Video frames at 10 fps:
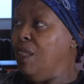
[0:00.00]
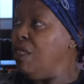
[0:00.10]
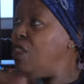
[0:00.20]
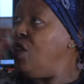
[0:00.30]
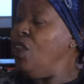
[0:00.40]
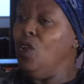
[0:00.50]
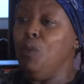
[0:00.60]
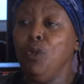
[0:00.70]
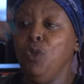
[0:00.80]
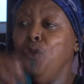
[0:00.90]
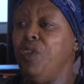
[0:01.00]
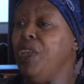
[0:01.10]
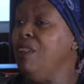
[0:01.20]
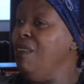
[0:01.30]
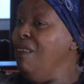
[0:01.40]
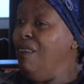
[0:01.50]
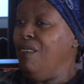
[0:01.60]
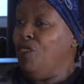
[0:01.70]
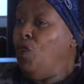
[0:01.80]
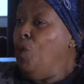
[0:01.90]
Still moving,
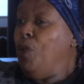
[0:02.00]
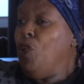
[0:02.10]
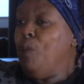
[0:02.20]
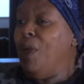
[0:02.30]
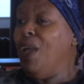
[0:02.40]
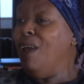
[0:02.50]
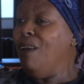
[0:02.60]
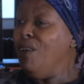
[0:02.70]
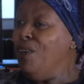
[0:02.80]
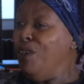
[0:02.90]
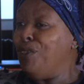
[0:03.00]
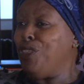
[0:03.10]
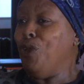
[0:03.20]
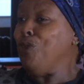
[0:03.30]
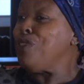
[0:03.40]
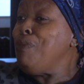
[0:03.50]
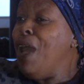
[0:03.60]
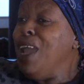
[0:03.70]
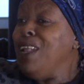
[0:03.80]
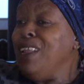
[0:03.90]
still mobile, still
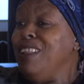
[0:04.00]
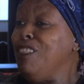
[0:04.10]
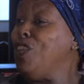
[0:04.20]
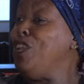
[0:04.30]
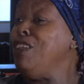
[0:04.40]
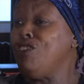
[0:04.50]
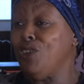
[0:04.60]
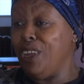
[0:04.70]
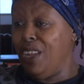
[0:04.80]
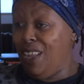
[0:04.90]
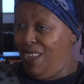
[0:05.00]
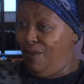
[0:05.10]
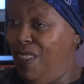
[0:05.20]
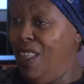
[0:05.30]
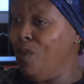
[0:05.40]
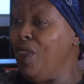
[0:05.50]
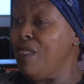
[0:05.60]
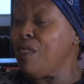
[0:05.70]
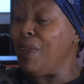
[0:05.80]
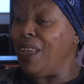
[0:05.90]
smiling, still enjoying life, and that's what
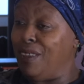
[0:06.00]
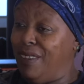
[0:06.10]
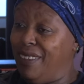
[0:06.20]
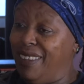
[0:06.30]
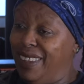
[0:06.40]
it's about.